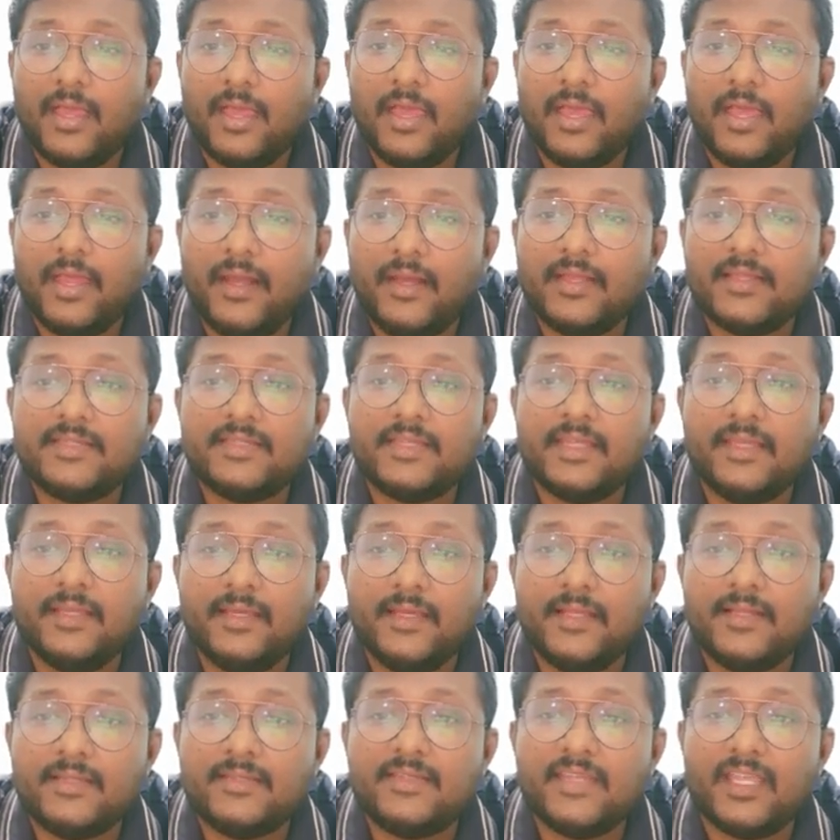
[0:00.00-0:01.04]
And
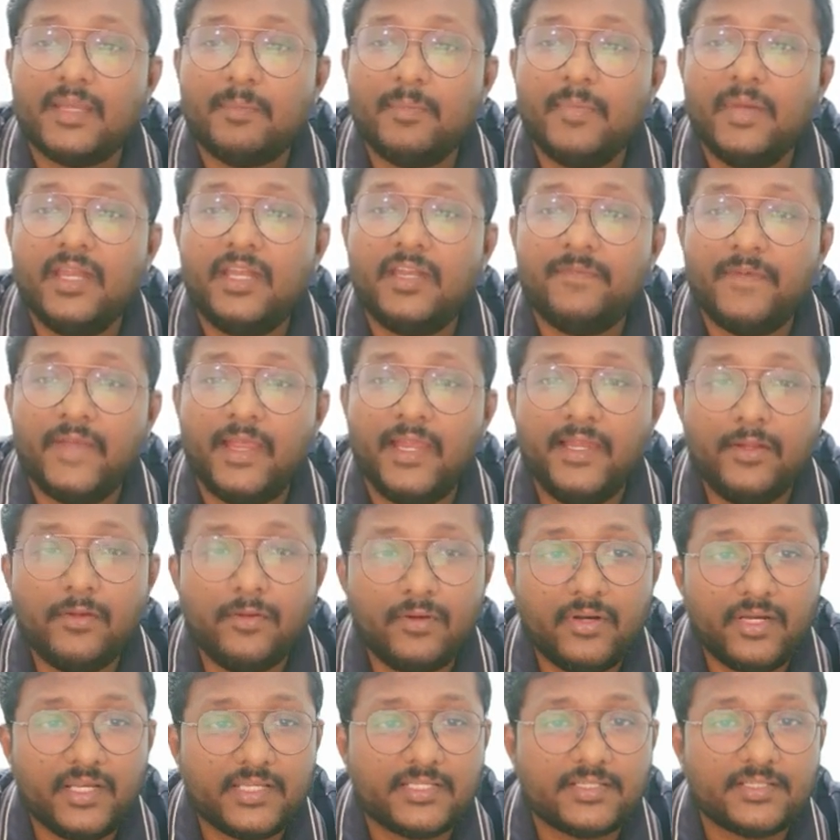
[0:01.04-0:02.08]
single segment
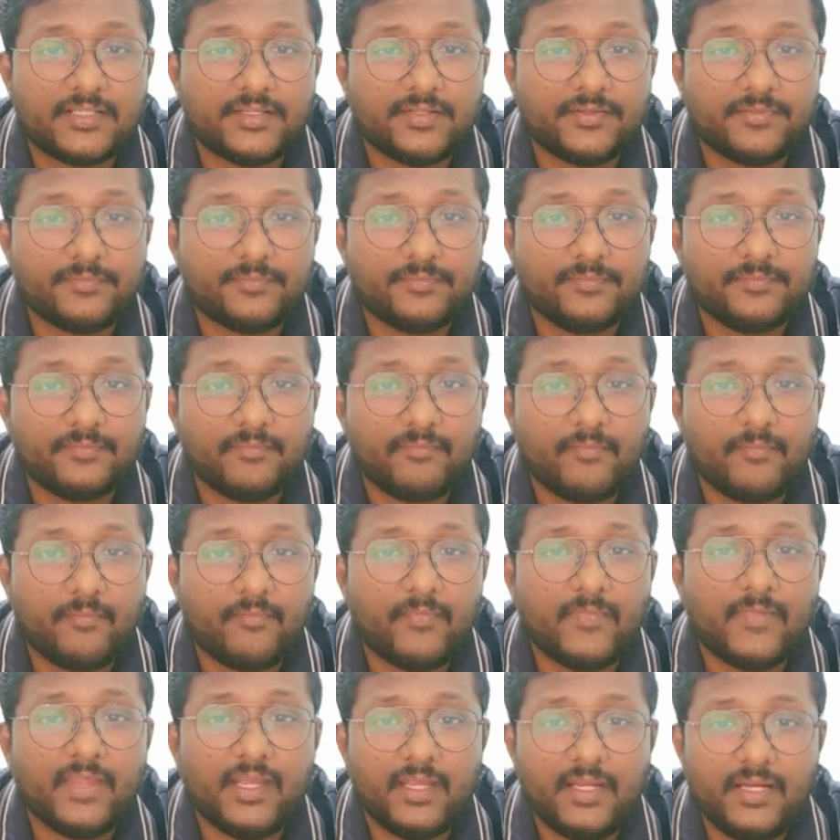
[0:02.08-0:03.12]
failure risk,
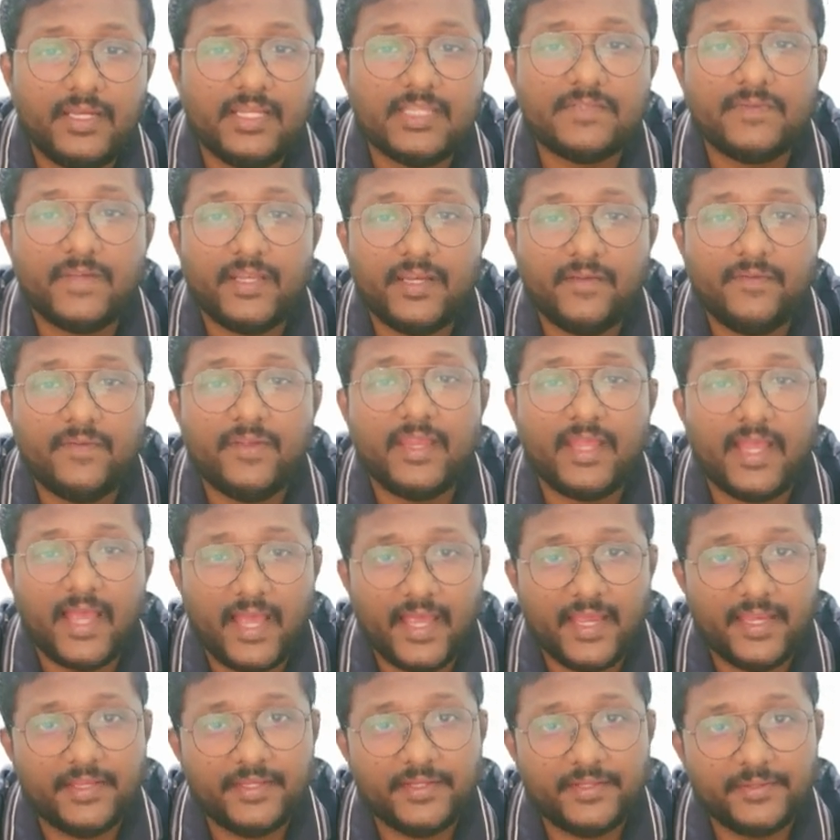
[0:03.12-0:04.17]
it is very, very
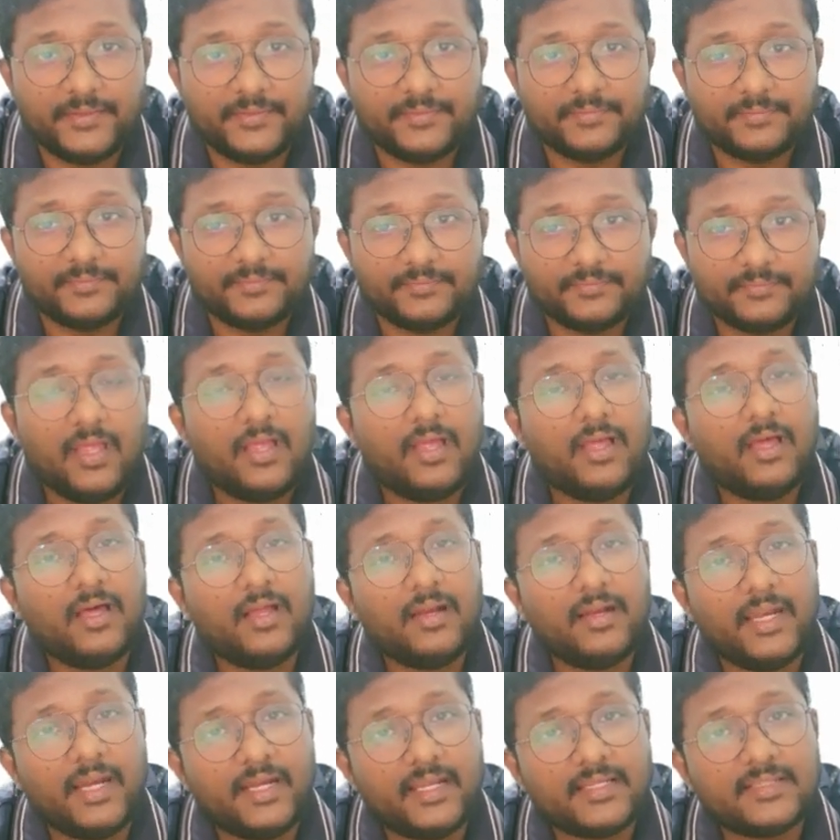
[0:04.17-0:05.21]
high.
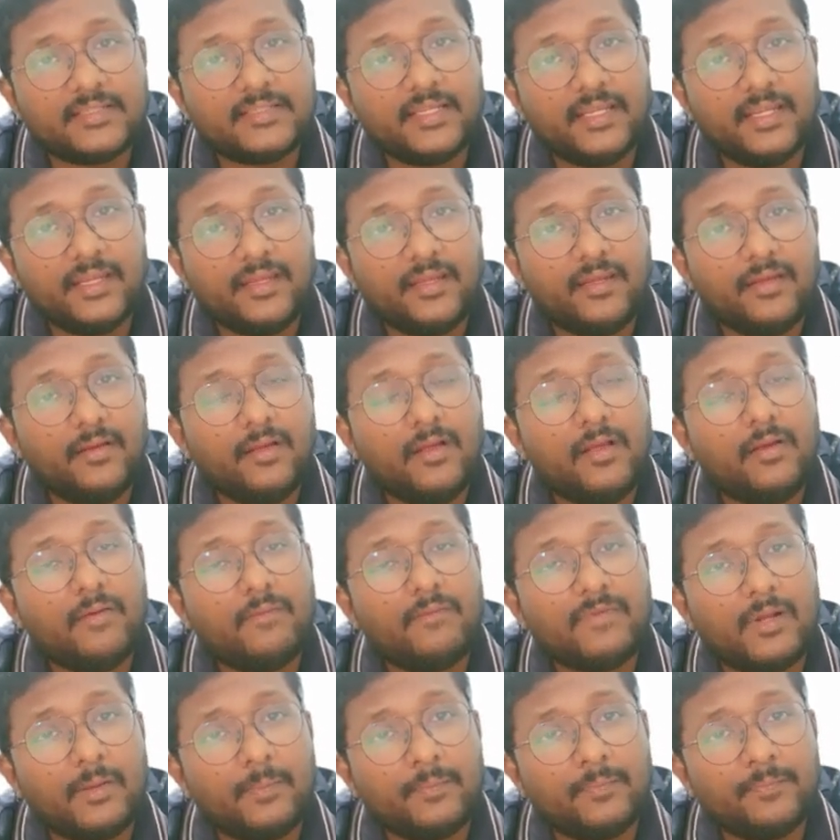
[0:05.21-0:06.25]
Let us say
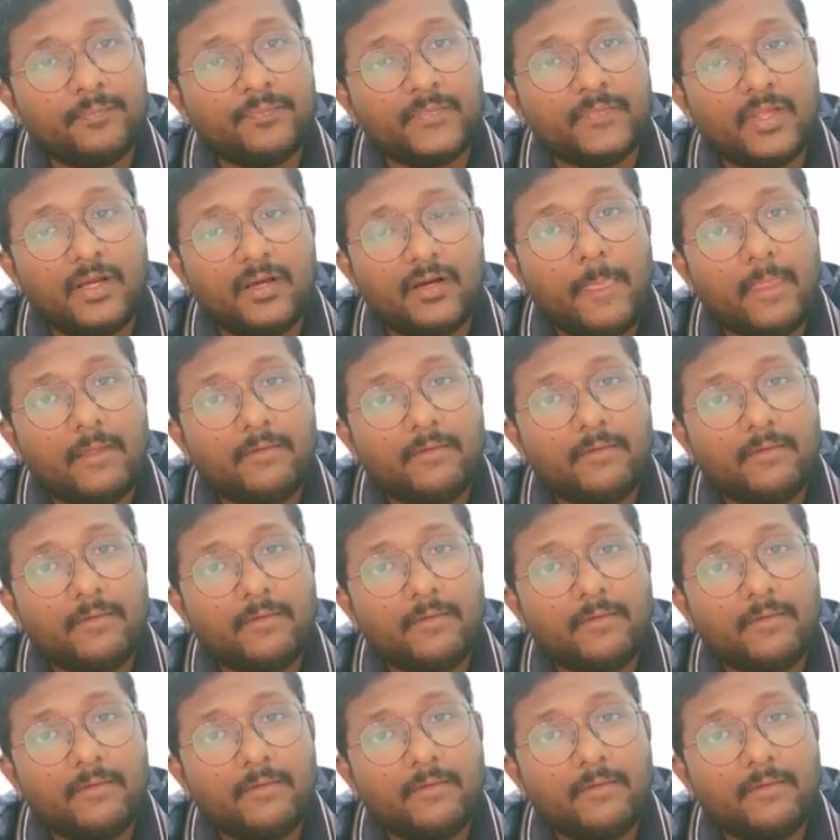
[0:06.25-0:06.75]
from